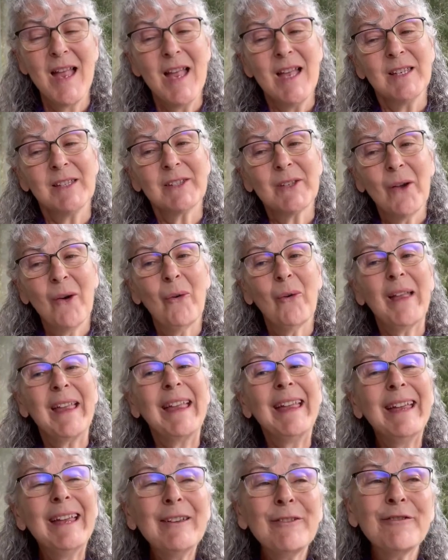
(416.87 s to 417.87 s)
So
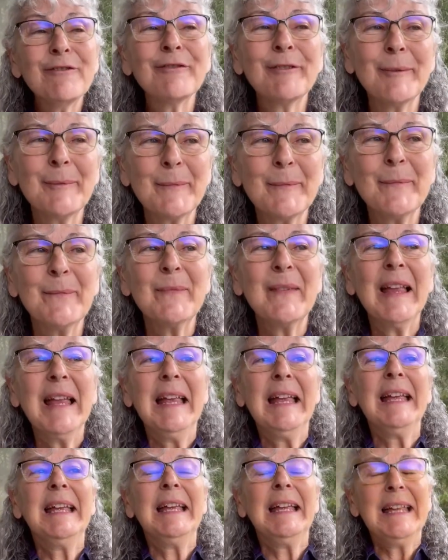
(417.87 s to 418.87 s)
if
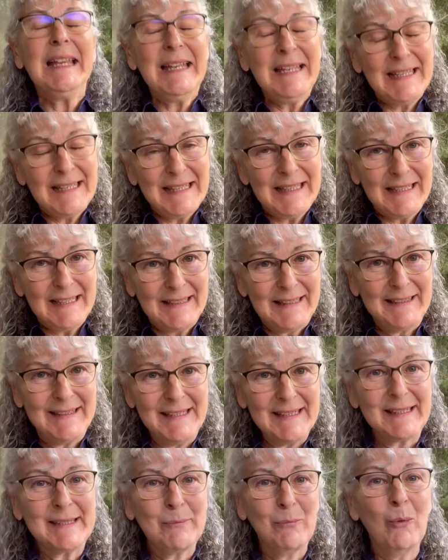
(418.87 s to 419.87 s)

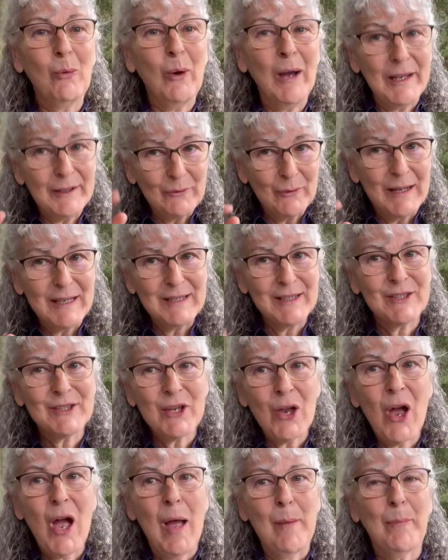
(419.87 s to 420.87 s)
this one rein
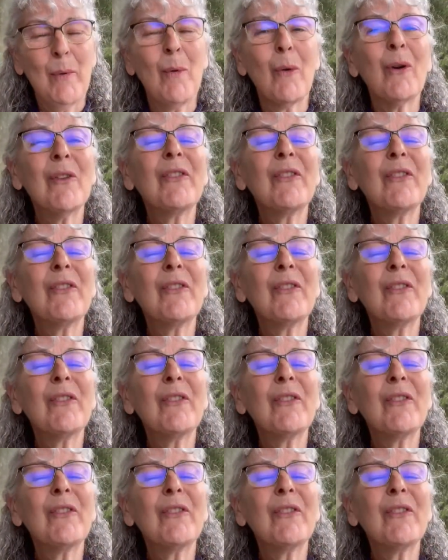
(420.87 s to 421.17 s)
stop, or